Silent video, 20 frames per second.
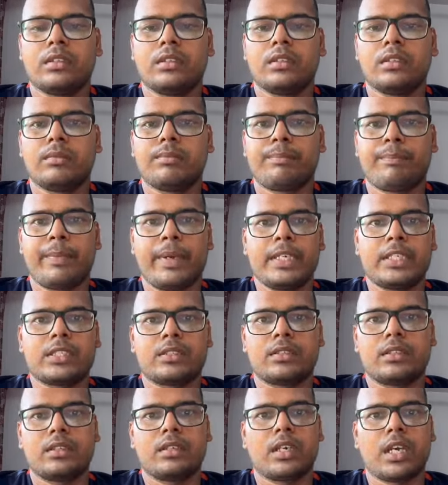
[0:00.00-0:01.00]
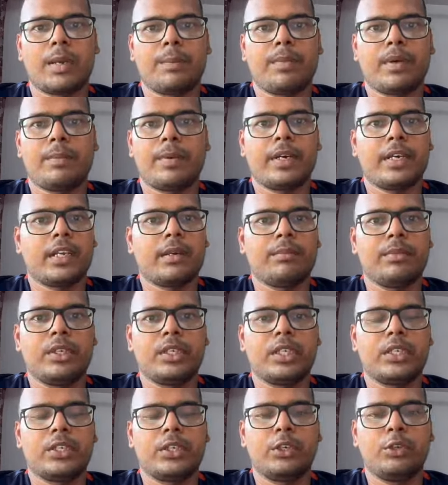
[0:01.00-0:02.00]
best
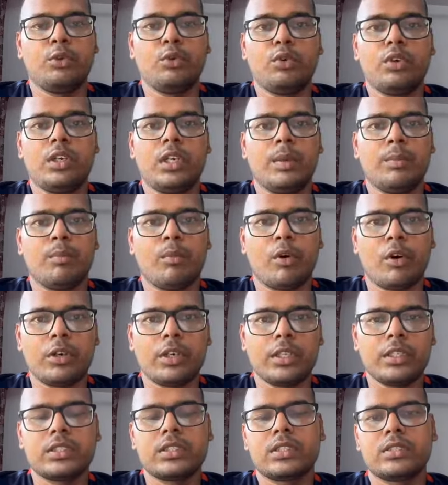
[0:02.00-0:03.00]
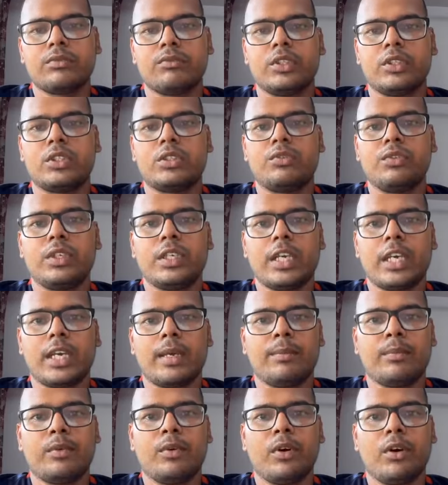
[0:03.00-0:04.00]
hyperparameter tuned models which we
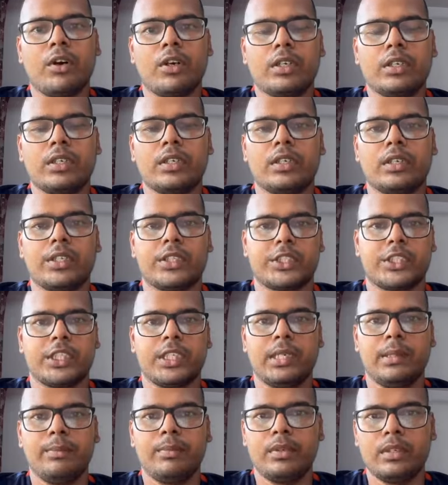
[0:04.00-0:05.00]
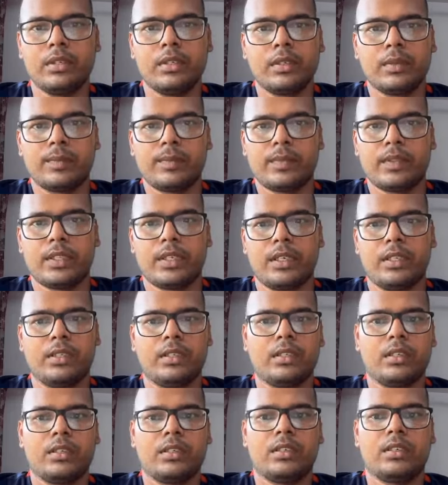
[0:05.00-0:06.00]
have got received in
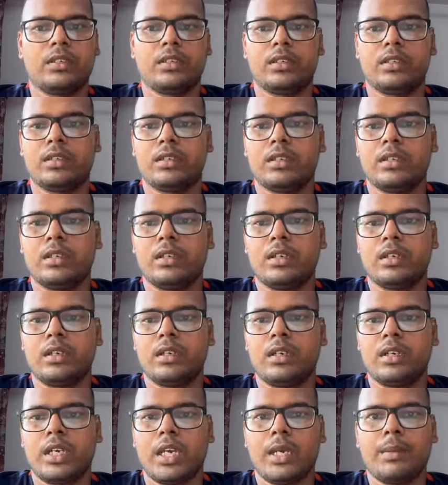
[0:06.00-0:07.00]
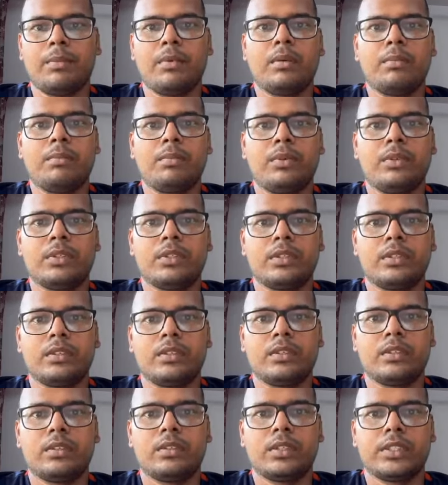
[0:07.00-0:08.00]
the above
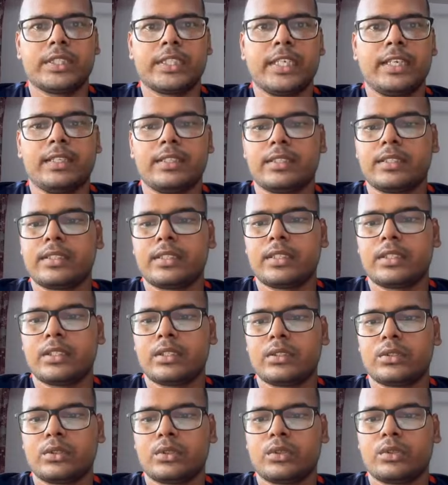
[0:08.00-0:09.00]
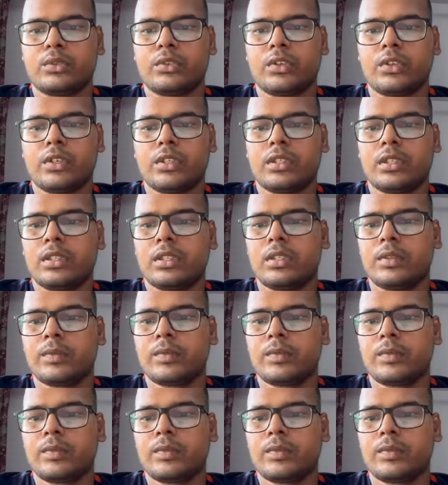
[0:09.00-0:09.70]
cells. So for the